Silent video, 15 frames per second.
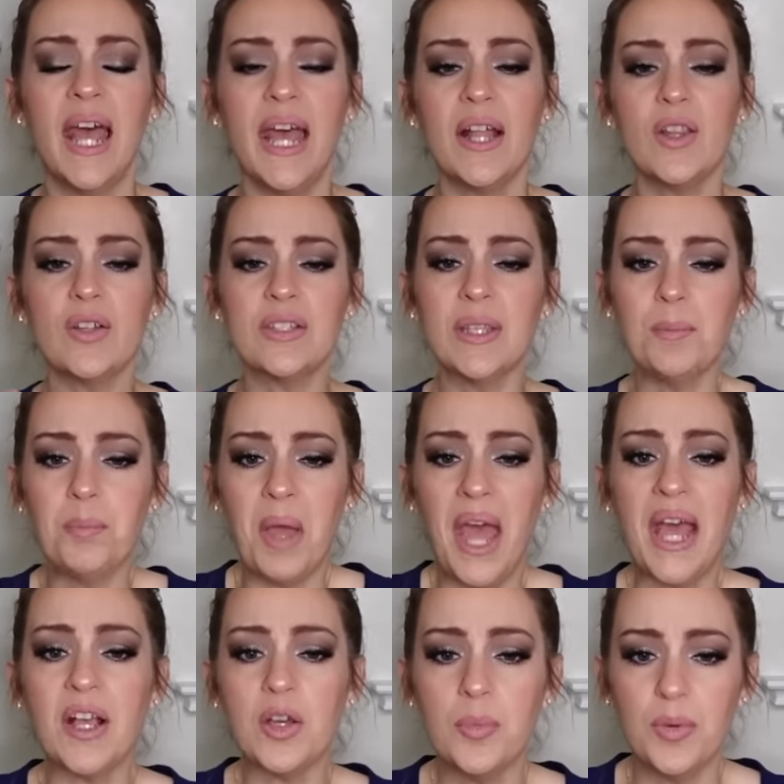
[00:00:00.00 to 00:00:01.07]
It looks
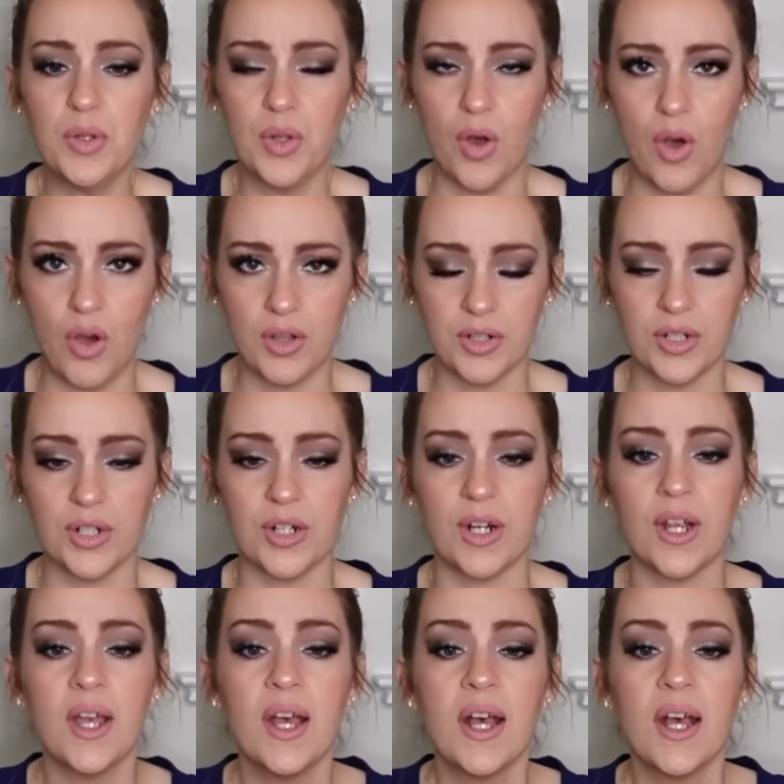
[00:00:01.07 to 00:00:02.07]
impeccable on her.